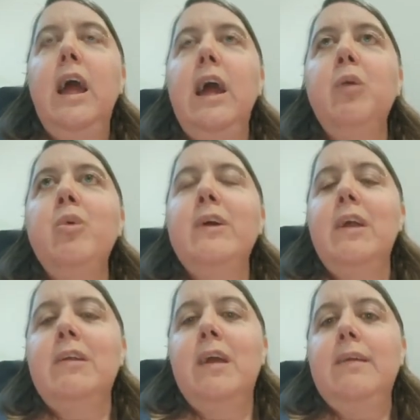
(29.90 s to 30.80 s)
I really
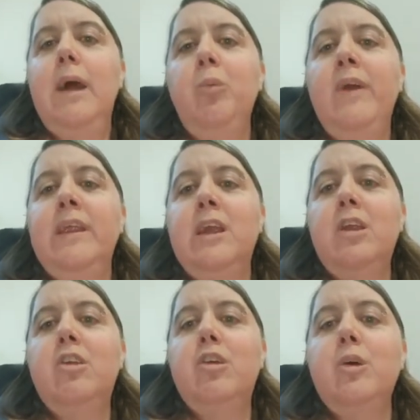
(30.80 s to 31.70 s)
think that we
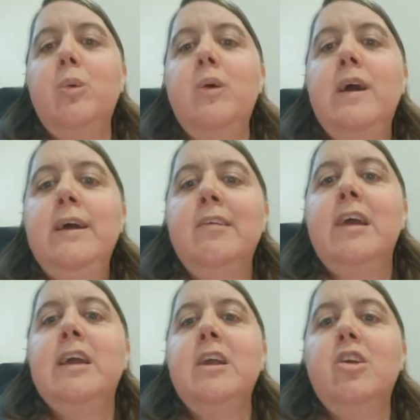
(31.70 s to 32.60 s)
need to
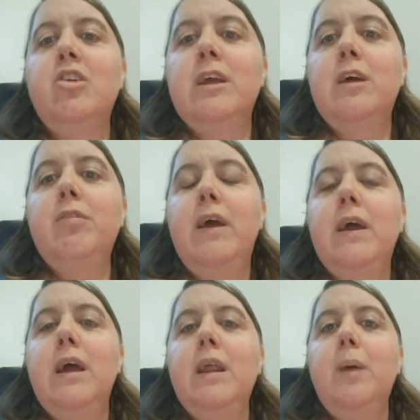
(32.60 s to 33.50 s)
take initiative
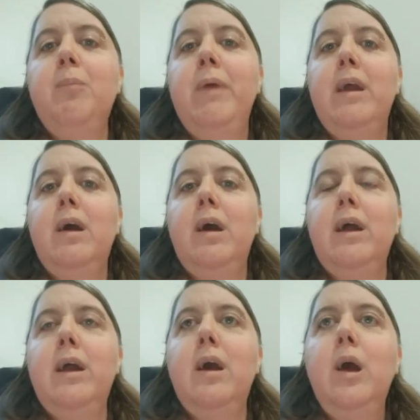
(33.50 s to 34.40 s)
and make
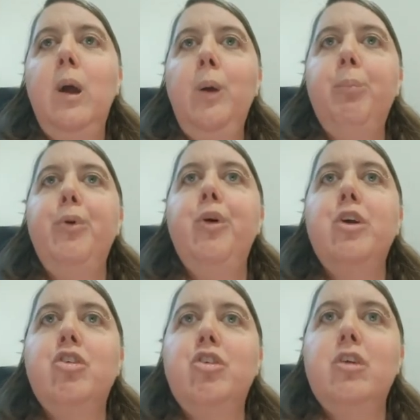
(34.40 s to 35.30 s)
a
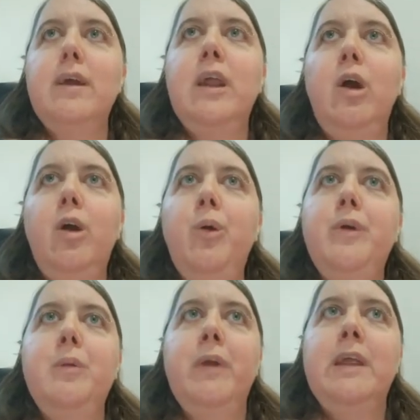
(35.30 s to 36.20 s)
push in our own
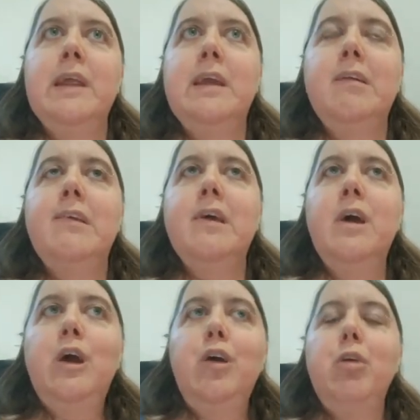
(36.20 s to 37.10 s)
communities
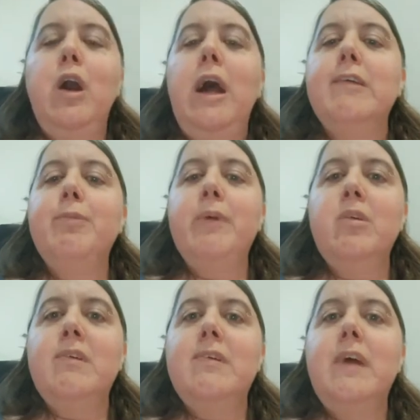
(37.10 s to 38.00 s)
for
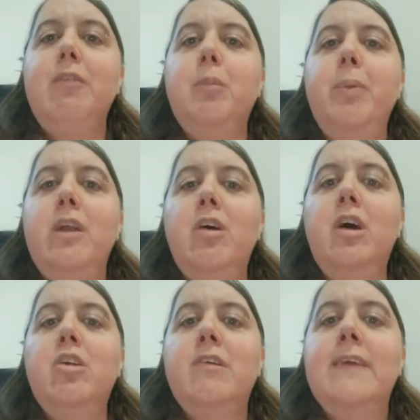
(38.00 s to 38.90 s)
hospitals to have a better
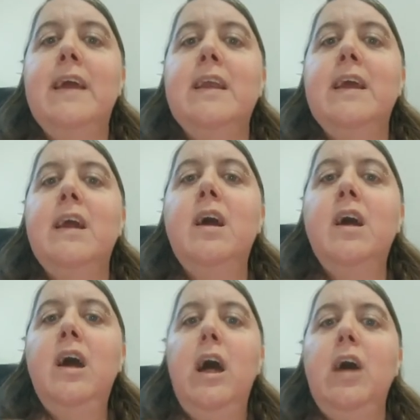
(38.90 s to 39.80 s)
understanding
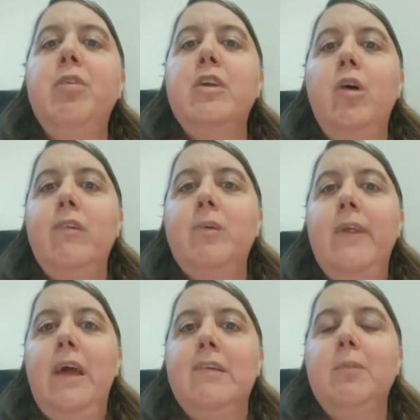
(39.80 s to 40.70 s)
of adults with
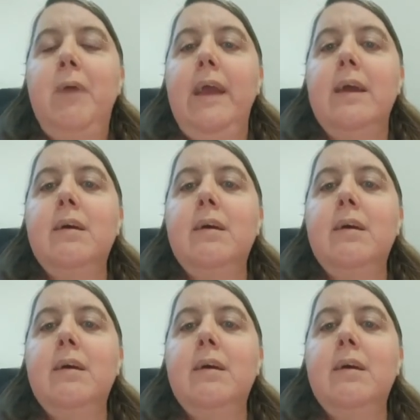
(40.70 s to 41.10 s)
SMA.